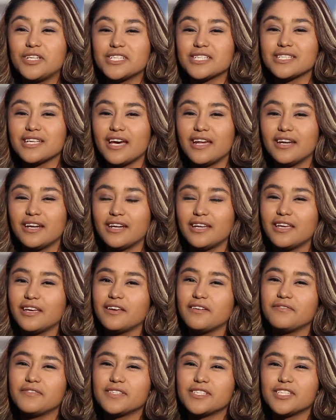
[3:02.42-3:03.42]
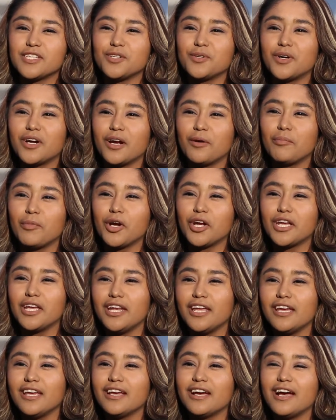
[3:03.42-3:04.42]
just added GIFs to our
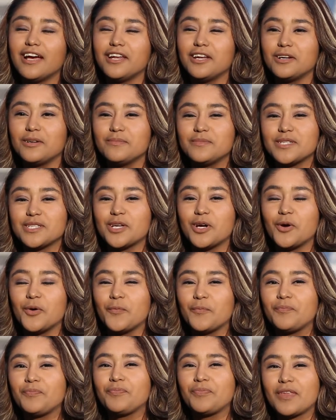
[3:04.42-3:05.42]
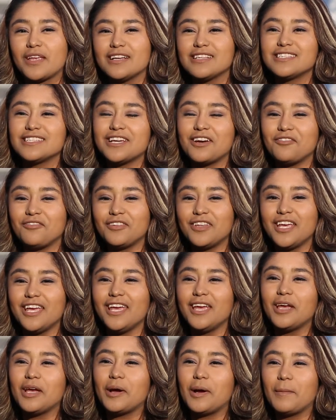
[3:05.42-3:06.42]
marketing items, so it's
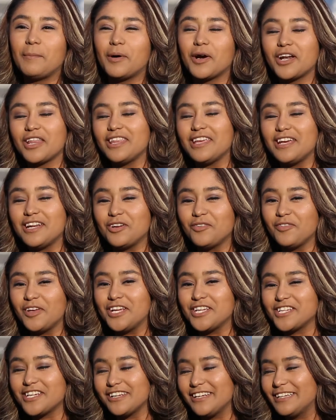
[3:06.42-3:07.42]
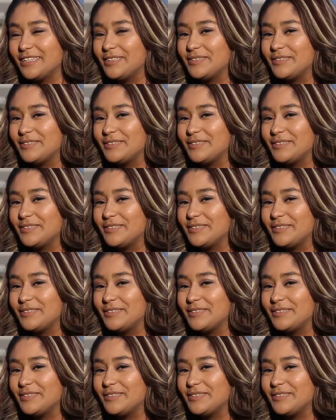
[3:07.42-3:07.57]
definitely part of the innovation.